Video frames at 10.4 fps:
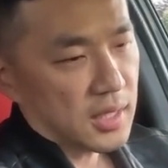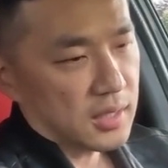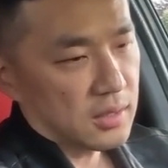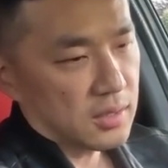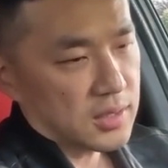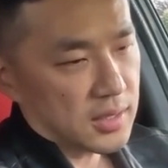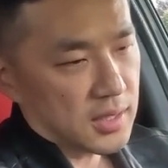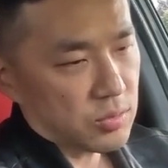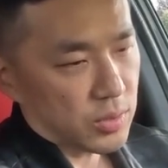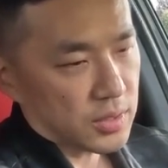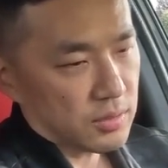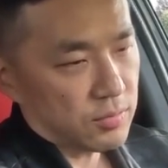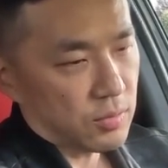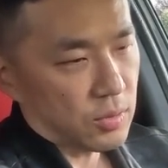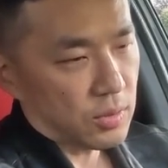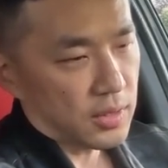And it looks like he's working
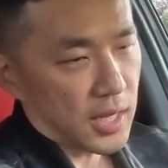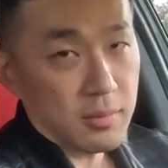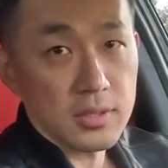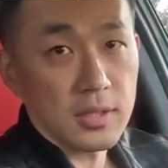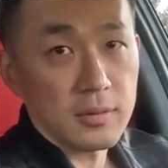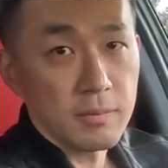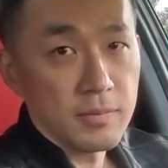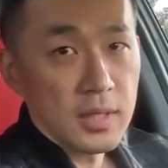for Amazon.